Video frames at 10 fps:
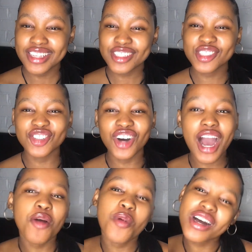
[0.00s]
So
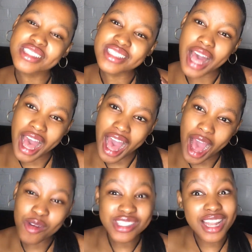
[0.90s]
I
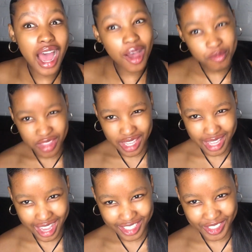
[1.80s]
wasn't up
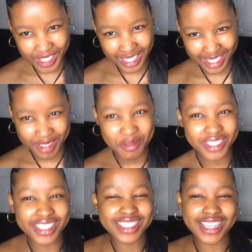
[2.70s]
there, actually. Let
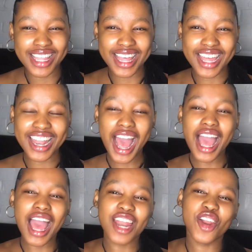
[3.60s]
me just say that.
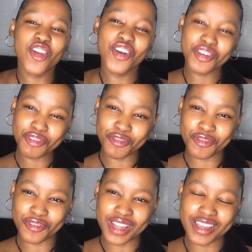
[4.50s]
I had a lot
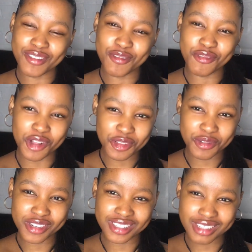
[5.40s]
of like
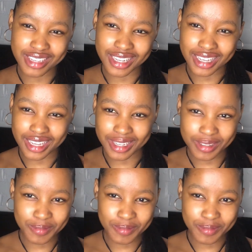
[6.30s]
followers in like